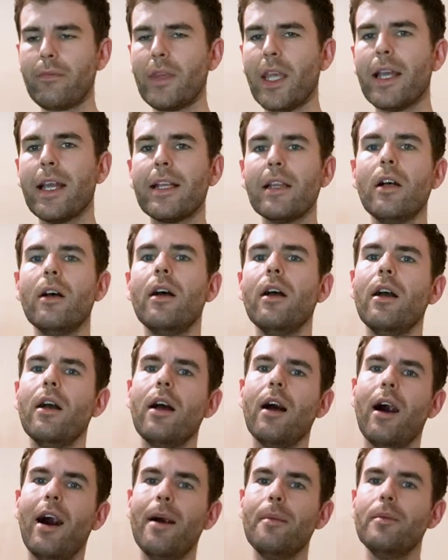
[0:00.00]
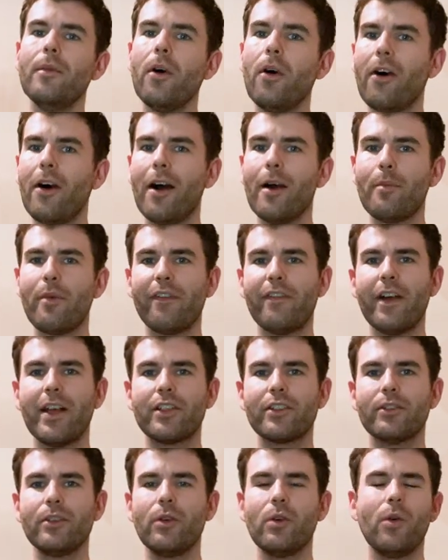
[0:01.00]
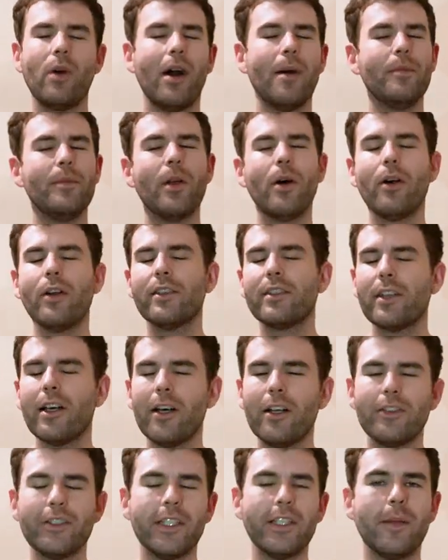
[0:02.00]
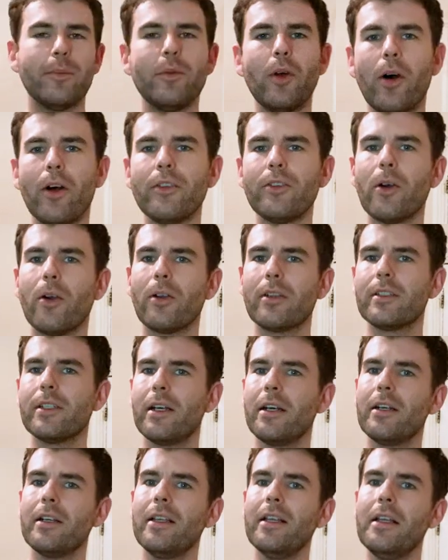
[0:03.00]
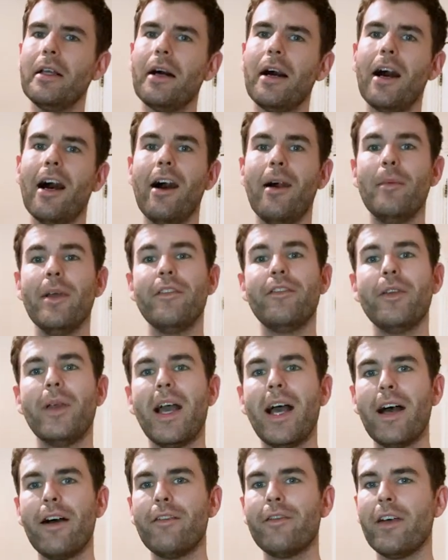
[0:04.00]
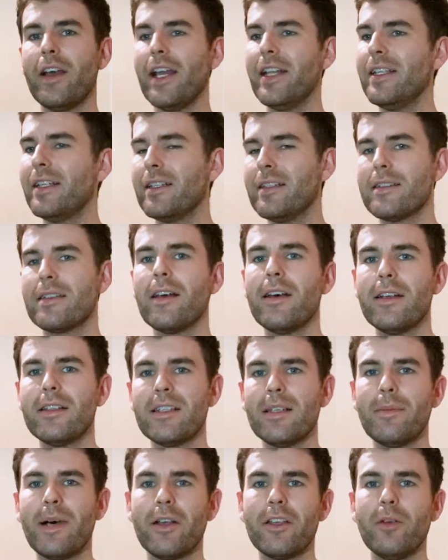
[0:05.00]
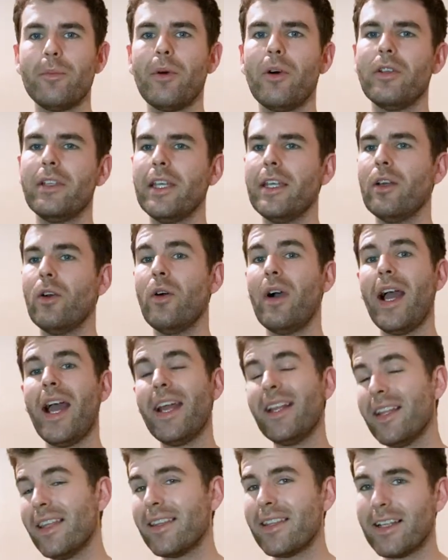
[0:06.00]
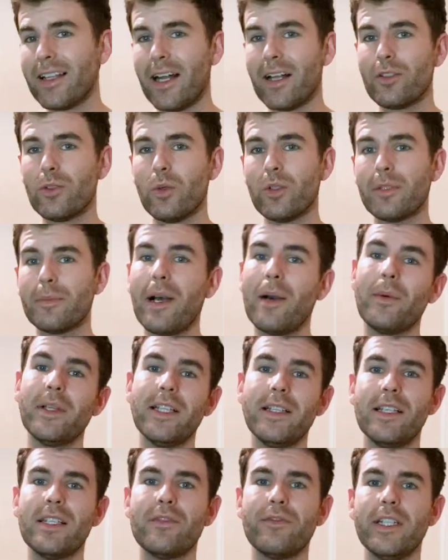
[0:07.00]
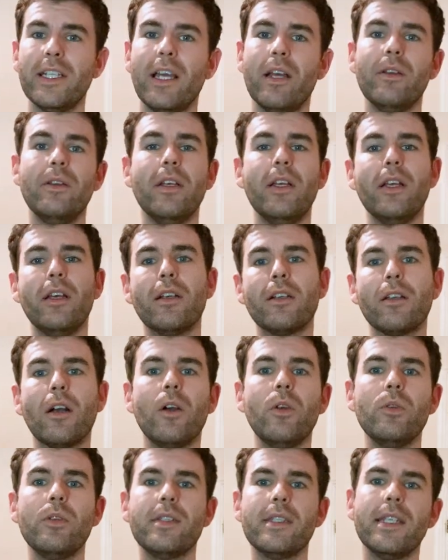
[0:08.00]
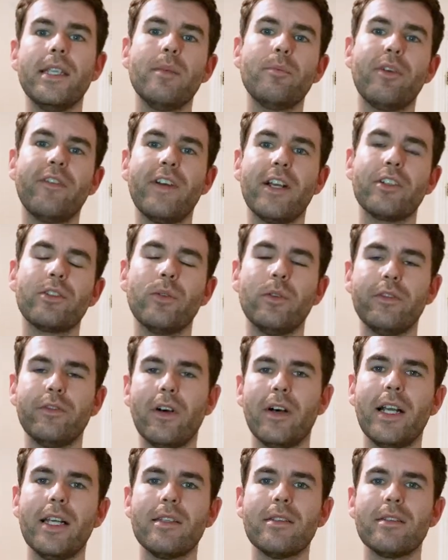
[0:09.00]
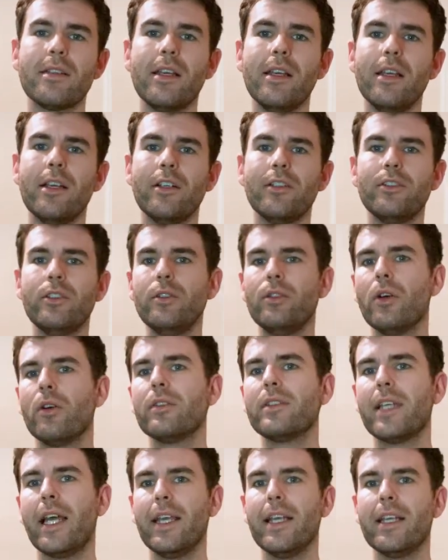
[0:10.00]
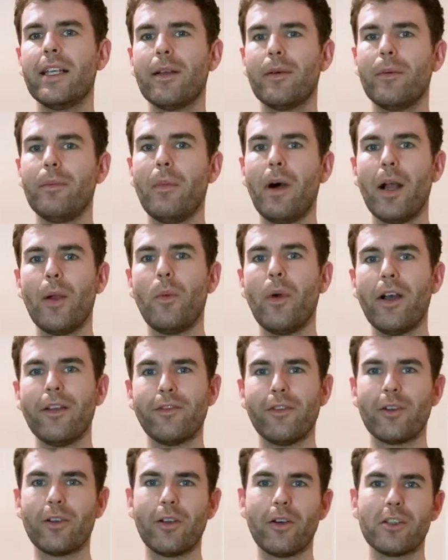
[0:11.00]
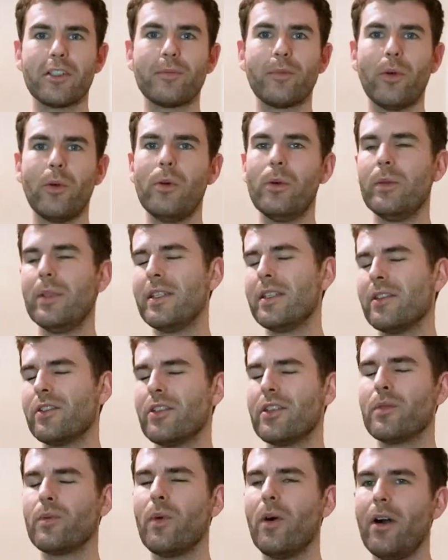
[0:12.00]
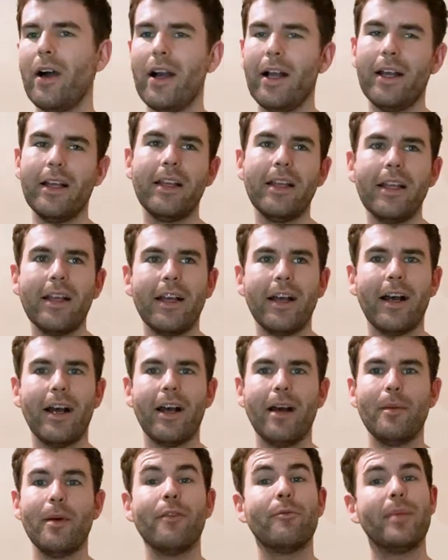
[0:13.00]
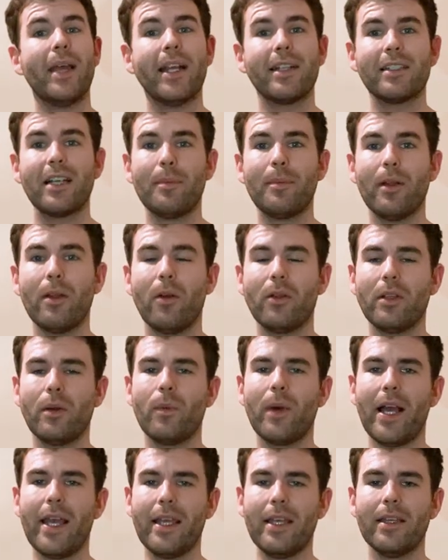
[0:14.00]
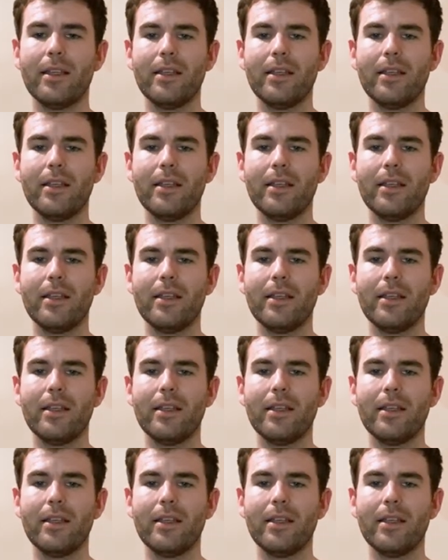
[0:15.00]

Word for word: hey, look, I'm not a professional, I'm not a surgeon, I'm not a doctor. Um, if you have any concerns about your body or anything that I talked about within this video, go seek professional advice. Do not take my word for gospel. This is just what I uh, picked up along the way.